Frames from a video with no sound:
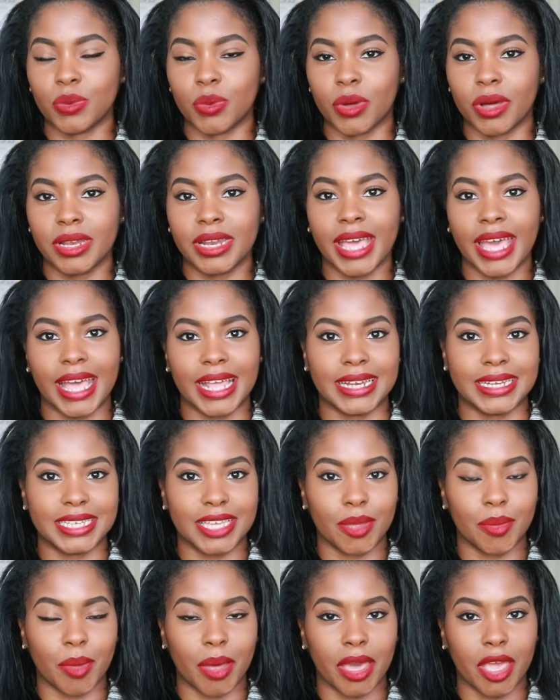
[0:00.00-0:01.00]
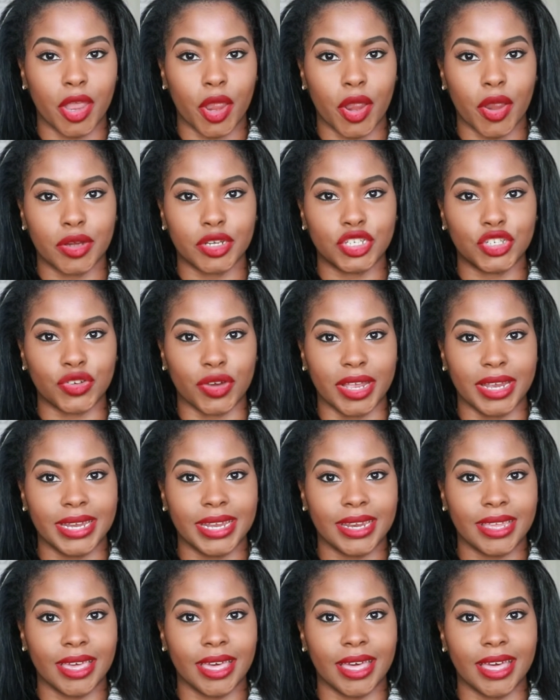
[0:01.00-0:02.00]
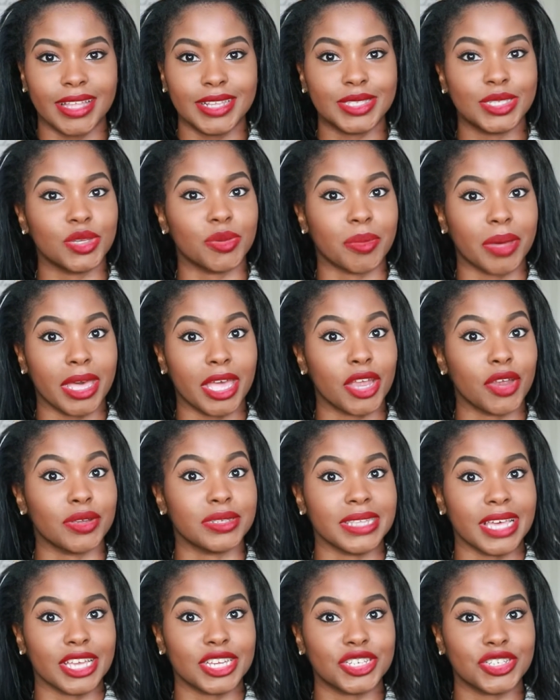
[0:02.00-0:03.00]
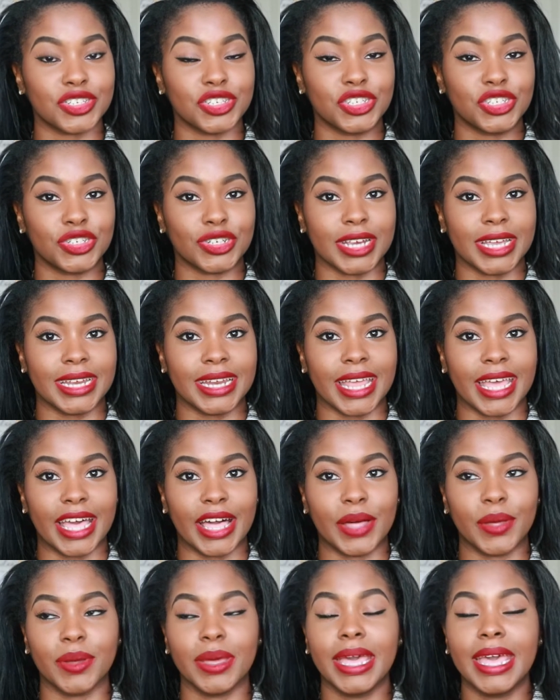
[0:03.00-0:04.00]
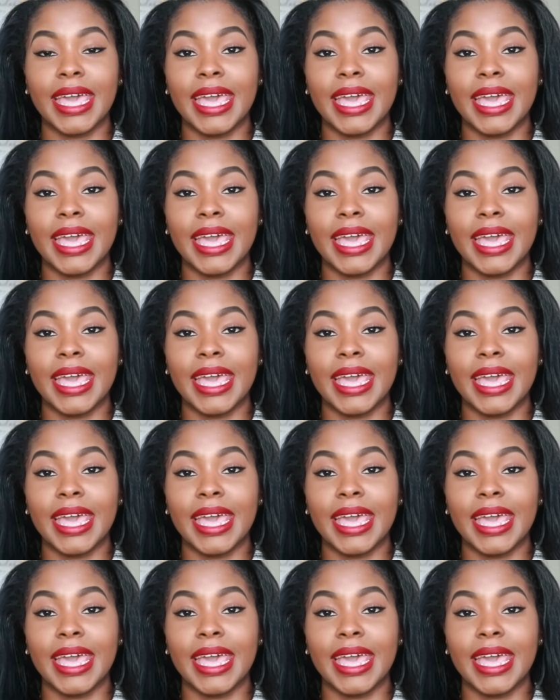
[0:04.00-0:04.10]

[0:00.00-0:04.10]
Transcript: One, I had to get my hair straightened and cut, so my hair is actually straight now.